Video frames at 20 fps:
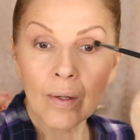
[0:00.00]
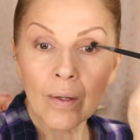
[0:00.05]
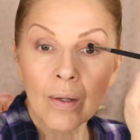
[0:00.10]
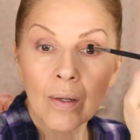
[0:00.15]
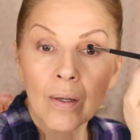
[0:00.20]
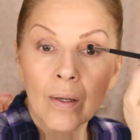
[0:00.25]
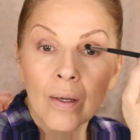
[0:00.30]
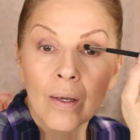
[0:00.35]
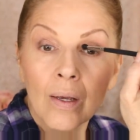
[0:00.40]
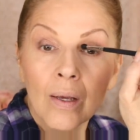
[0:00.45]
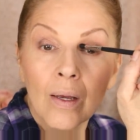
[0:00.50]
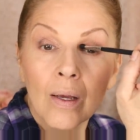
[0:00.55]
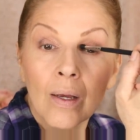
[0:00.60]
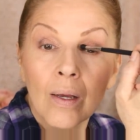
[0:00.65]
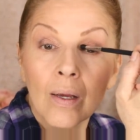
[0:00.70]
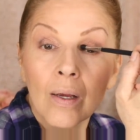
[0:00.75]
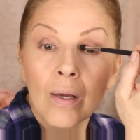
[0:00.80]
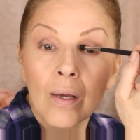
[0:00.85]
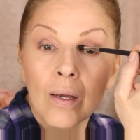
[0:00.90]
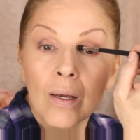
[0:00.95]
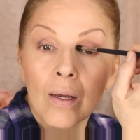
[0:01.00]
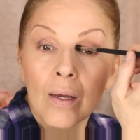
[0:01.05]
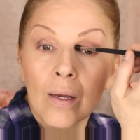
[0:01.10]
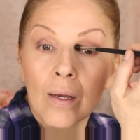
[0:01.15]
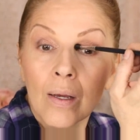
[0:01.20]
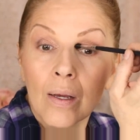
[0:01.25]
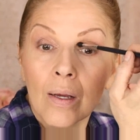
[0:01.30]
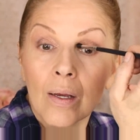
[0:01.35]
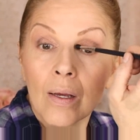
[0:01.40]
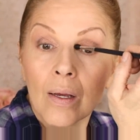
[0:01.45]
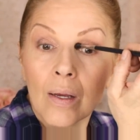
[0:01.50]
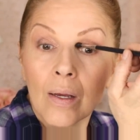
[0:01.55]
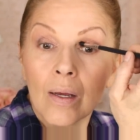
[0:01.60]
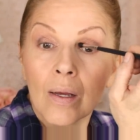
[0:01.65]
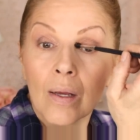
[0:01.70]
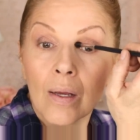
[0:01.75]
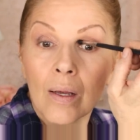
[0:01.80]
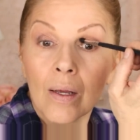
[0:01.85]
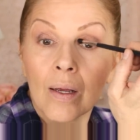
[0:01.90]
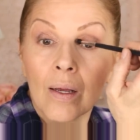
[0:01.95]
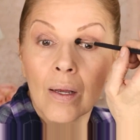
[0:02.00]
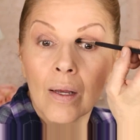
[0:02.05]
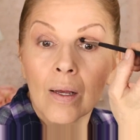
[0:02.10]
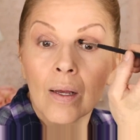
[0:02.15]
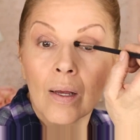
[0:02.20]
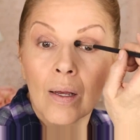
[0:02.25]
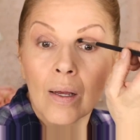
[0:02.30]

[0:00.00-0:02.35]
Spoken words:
(no one is talking)